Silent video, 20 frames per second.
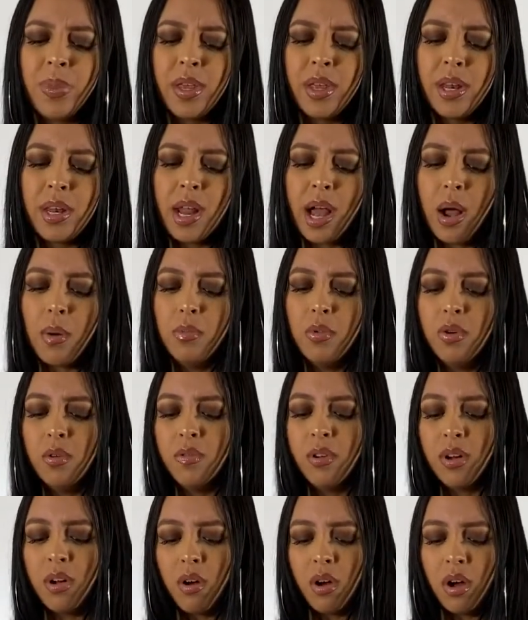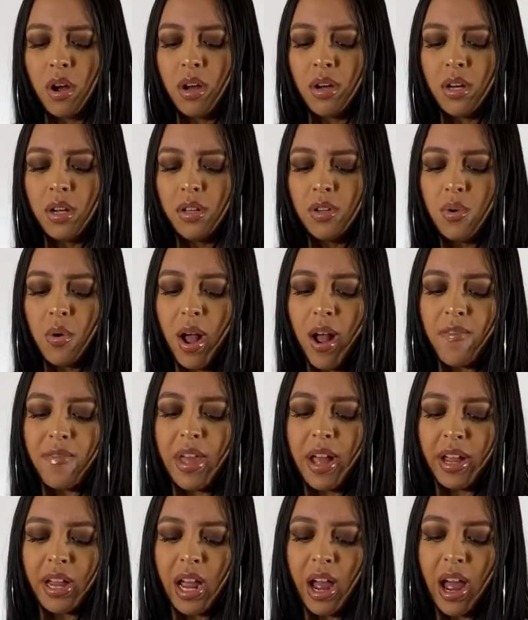Now moving on, you have
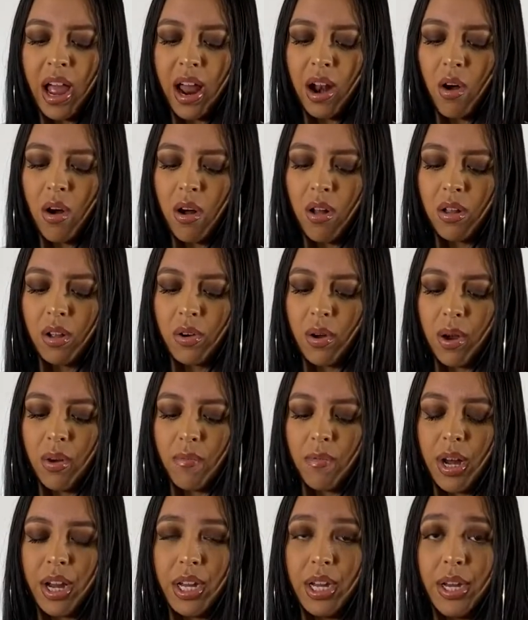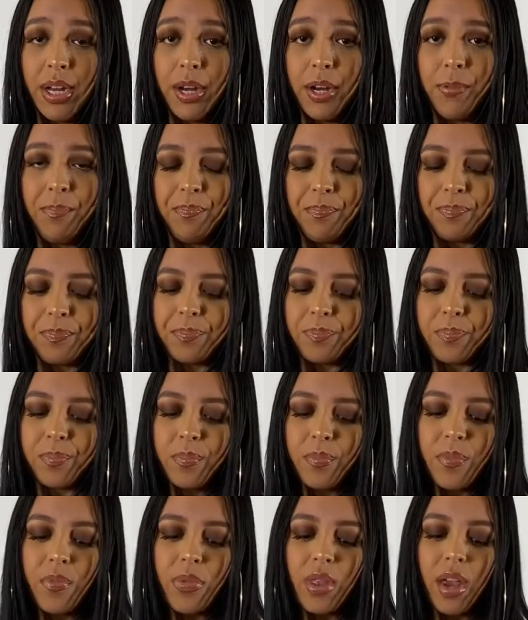that cat hologram right here,
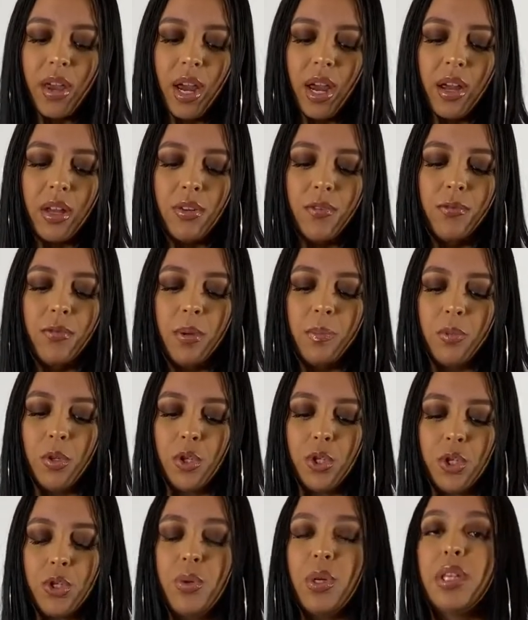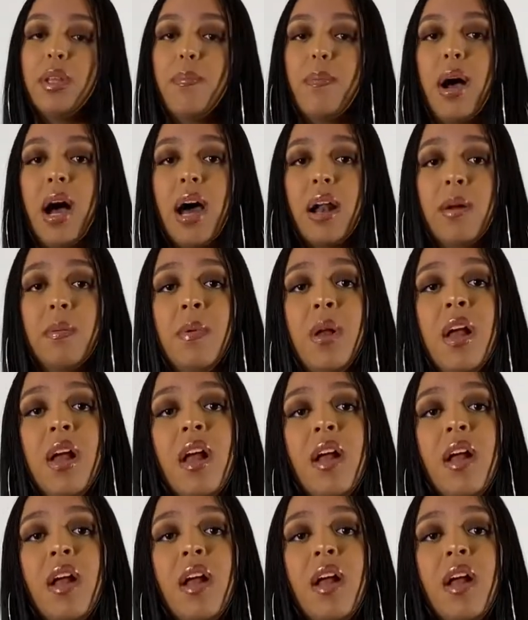and you flip your shoe at the bottom.